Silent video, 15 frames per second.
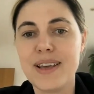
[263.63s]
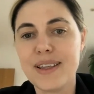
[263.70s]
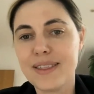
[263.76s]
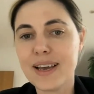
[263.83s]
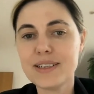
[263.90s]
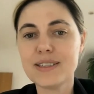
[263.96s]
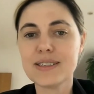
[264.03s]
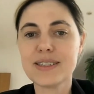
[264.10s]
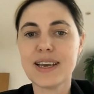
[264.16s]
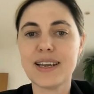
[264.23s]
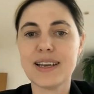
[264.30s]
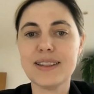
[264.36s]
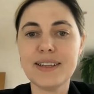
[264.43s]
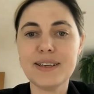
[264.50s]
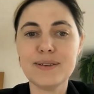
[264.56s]
they just get
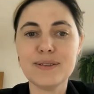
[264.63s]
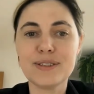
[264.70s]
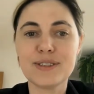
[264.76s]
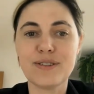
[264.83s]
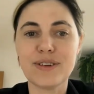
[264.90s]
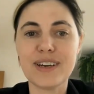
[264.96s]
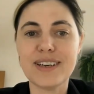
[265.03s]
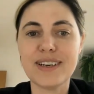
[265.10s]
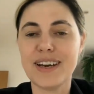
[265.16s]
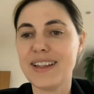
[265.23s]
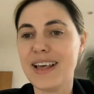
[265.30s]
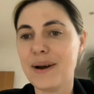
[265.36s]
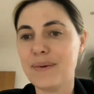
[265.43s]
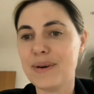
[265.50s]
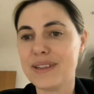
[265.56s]
a little screen
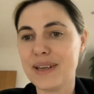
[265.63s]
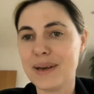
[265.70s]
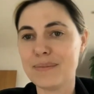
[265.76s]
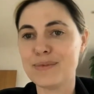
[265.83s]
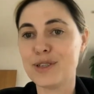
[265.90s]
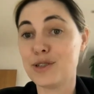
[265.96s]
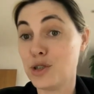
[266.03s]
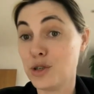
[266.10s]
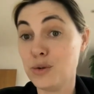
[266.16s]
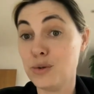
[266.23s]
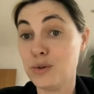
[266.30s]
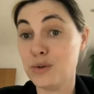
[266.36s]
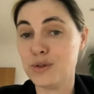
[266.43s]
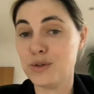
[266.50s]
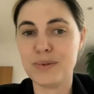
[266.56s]
allowing them to choose